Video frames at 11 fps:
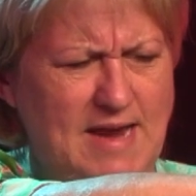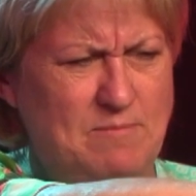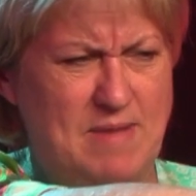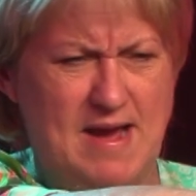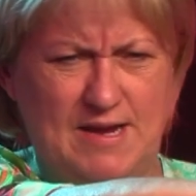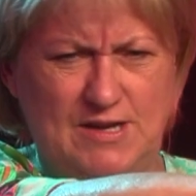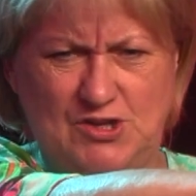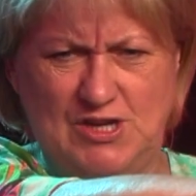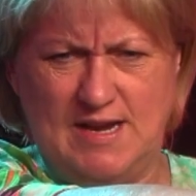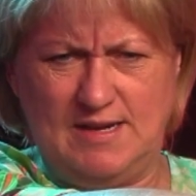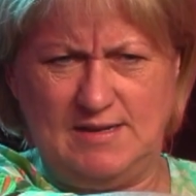Page
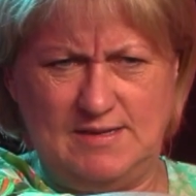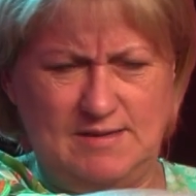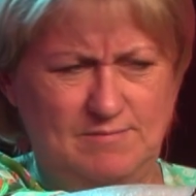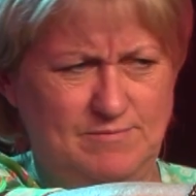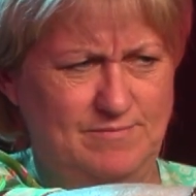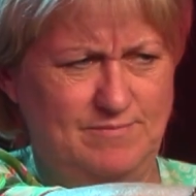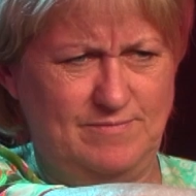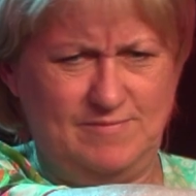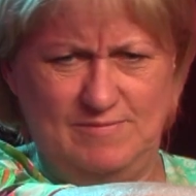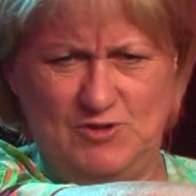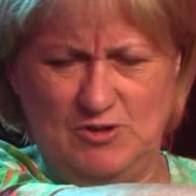chatting
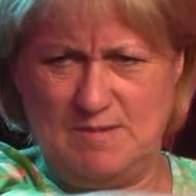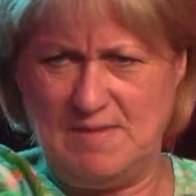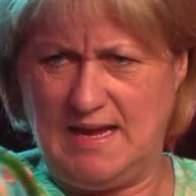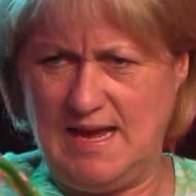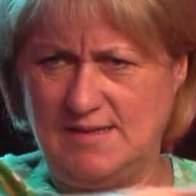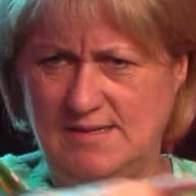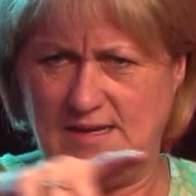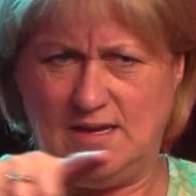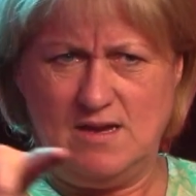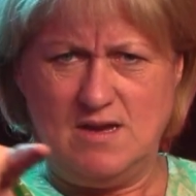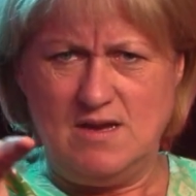to Julia
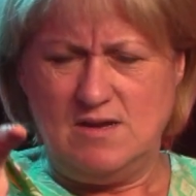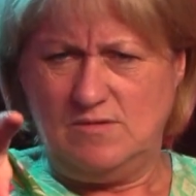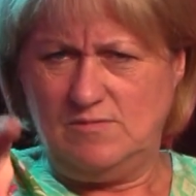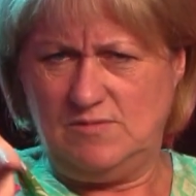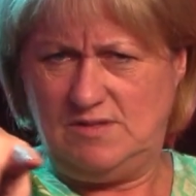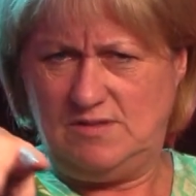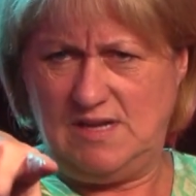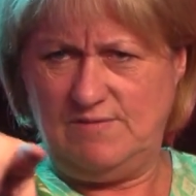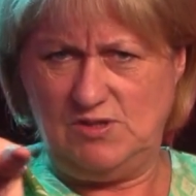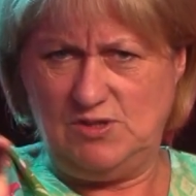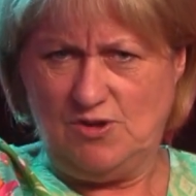Mackenzie,
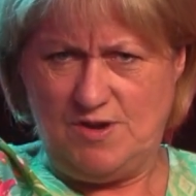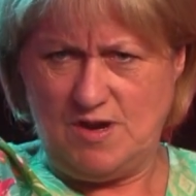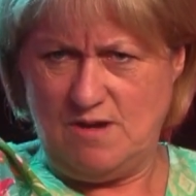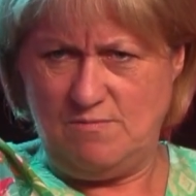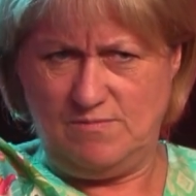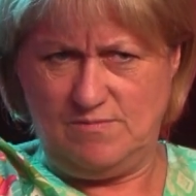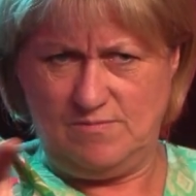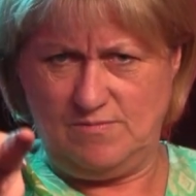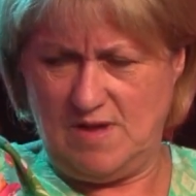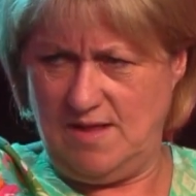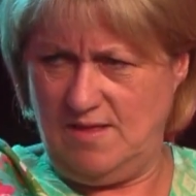Stephen Sondheim,
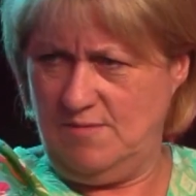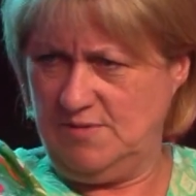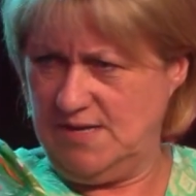and there was